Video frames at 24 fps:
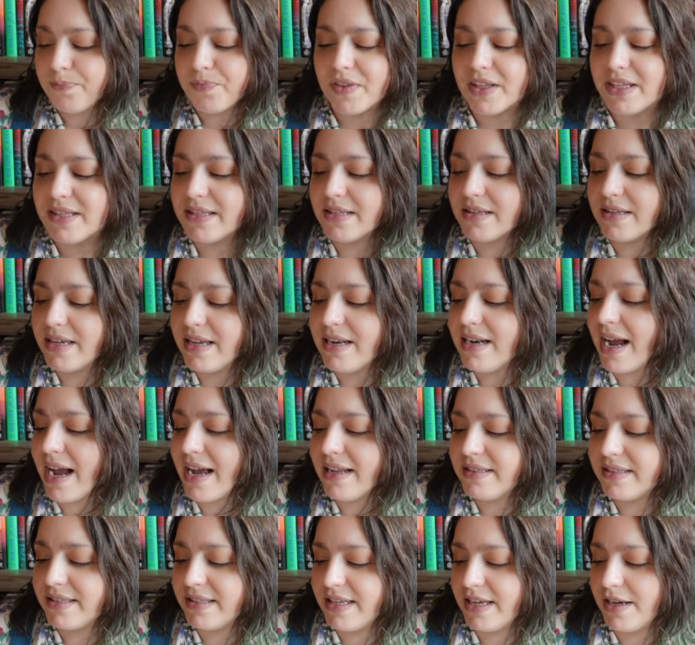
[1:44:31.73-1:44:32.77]
then Celaena
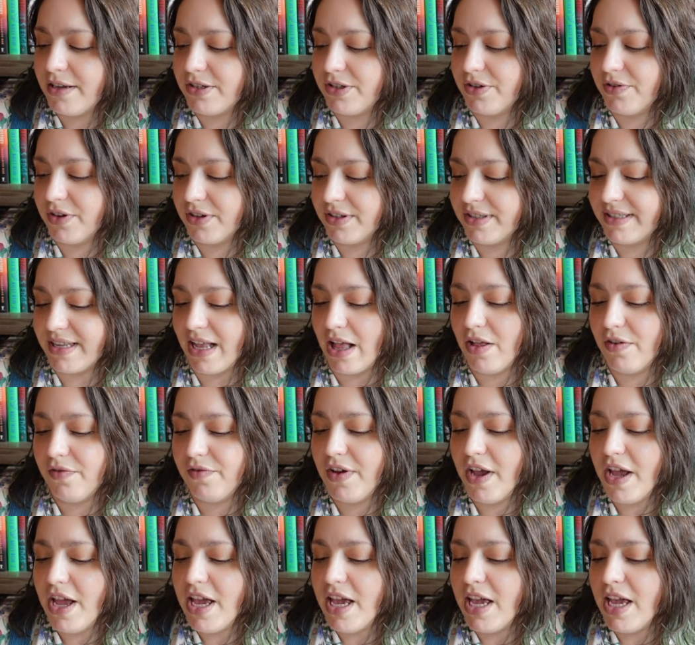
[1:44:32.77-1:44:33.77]
had to see it herself,